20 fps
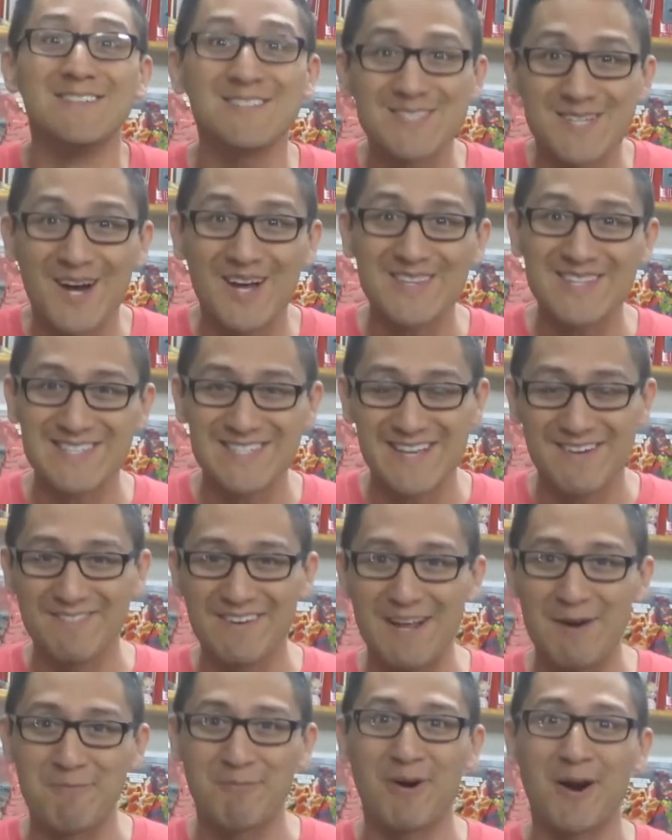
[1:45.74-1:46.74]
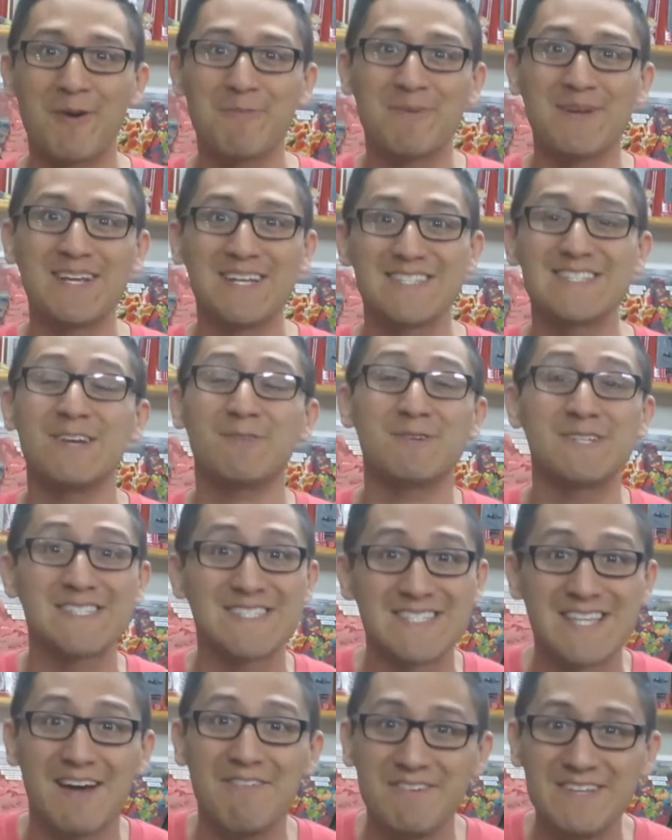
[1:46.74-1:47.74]
It was called the 7 Up bar because there were
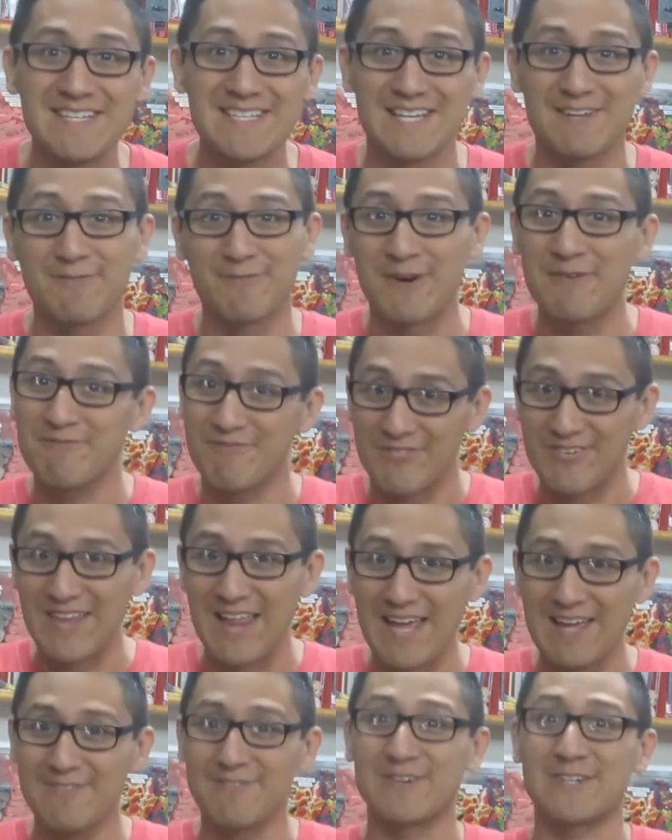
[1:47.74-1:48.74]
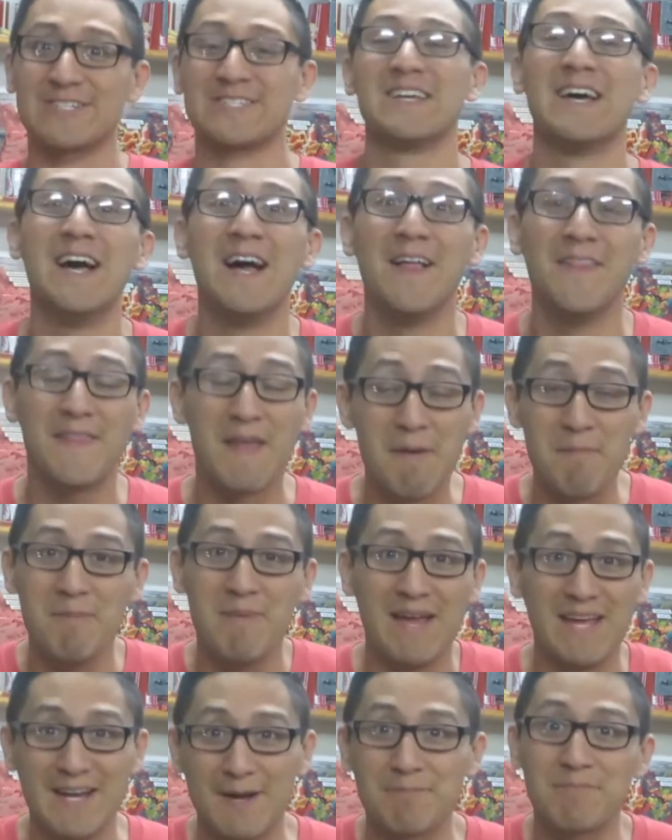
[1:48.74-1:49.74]
seven different flavors
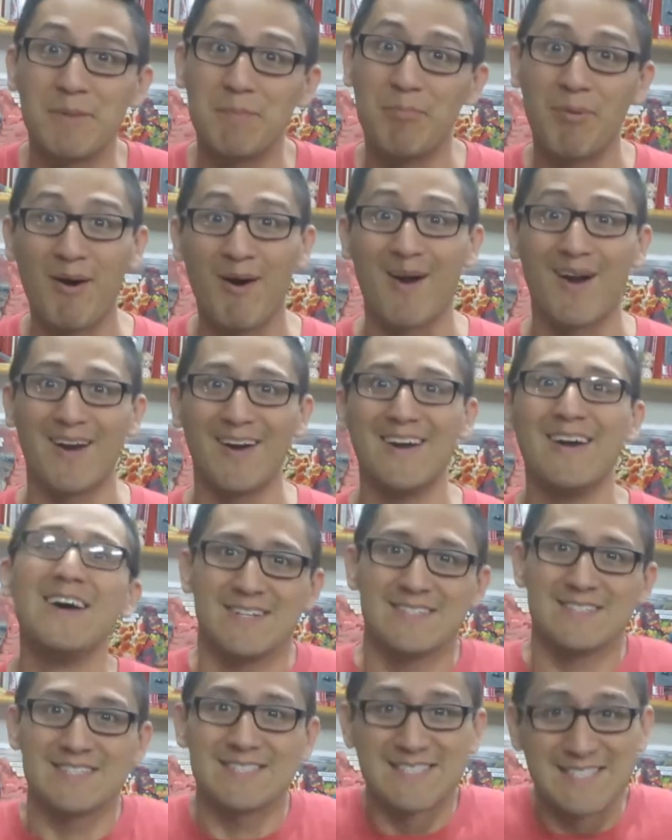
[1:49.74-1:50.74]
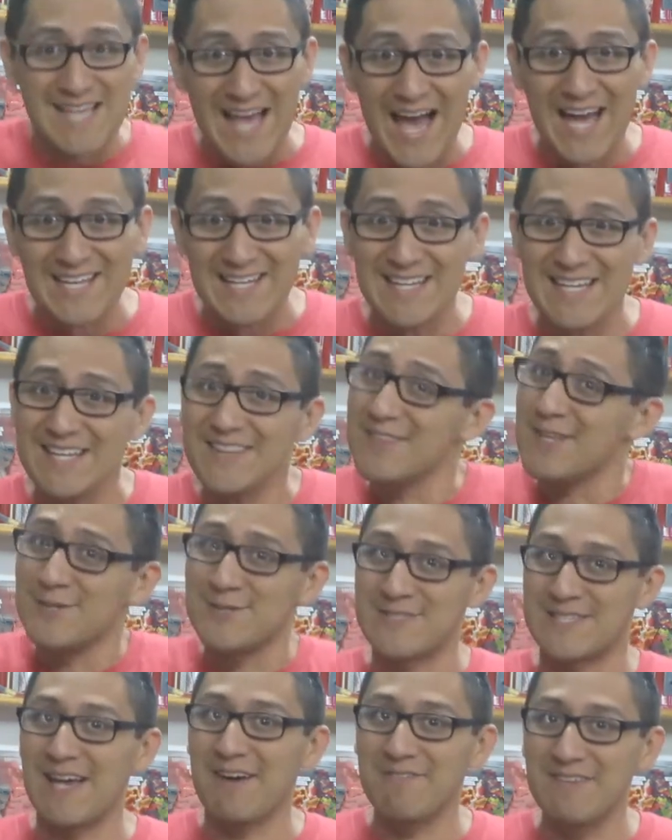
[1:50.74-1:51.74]
that made up the bar. Sadly,
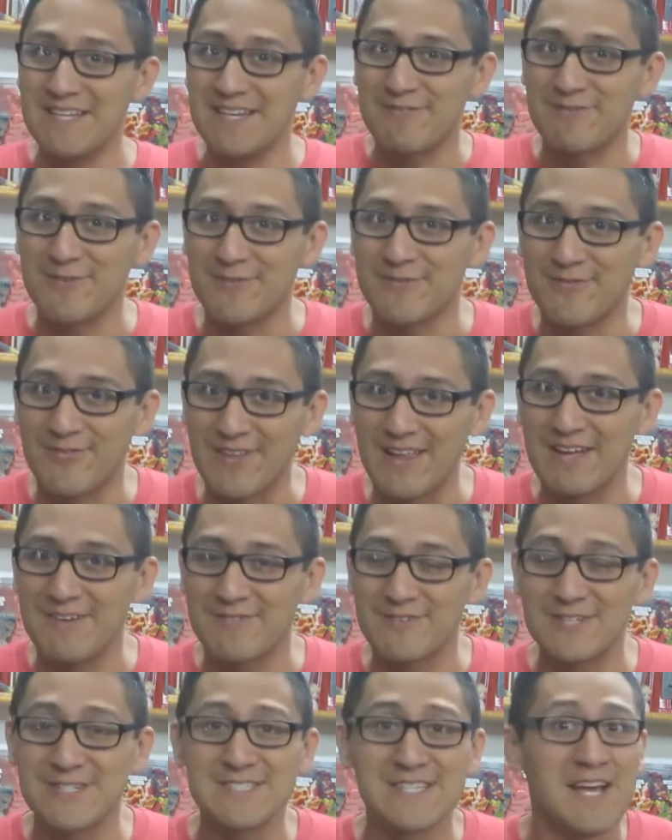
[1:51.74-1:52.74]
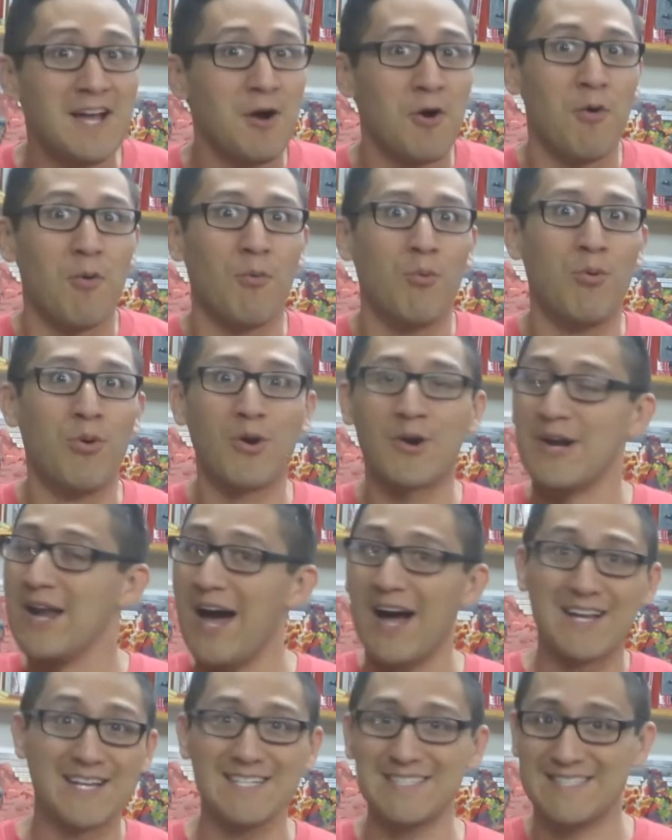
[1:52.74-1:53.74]
those seven different flavors were
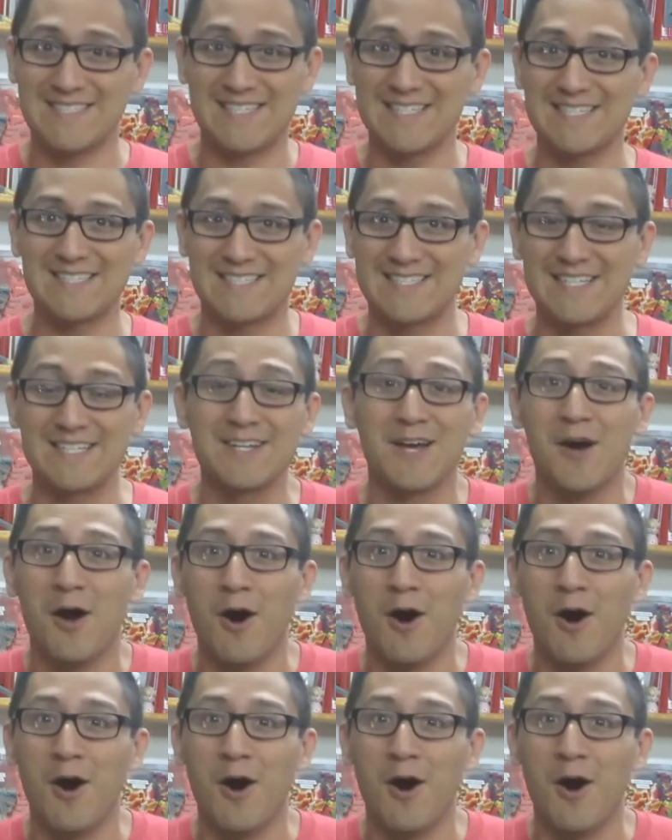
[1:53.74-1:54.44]
not consistent